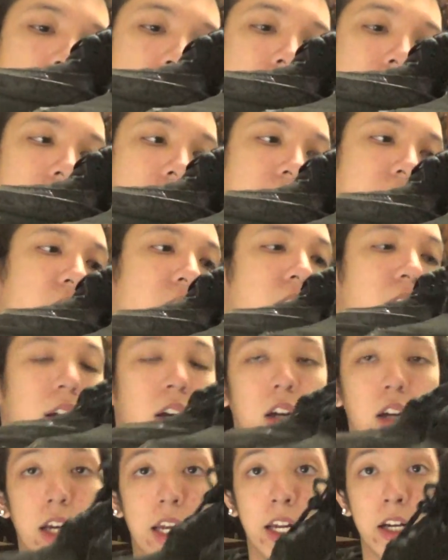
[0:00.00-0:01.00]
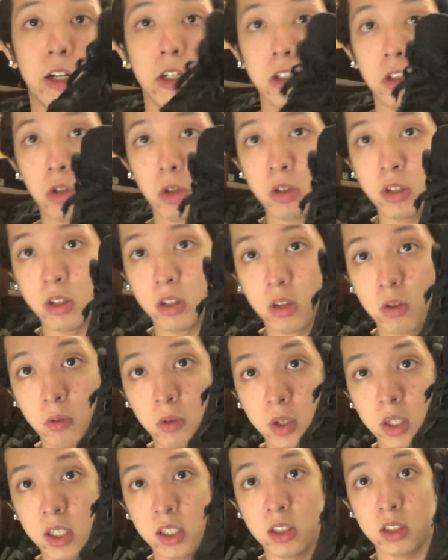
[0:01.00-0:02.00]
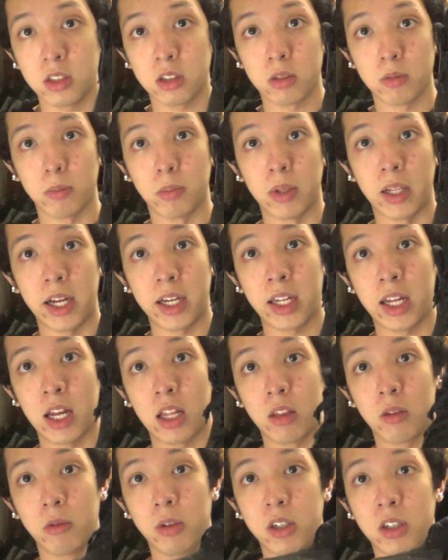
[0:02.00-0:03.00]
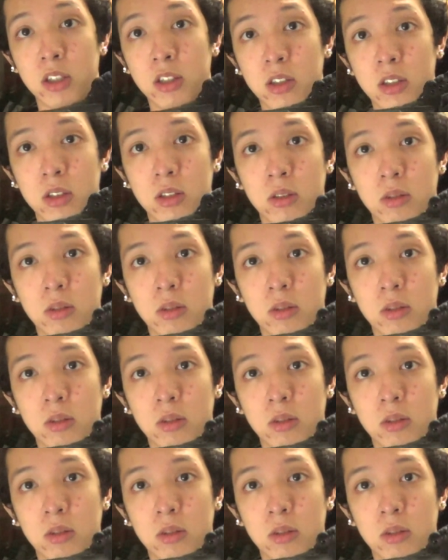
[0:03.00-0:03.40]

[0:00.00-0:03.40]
dirty. Air Jordan 3s, Black Cat 3s,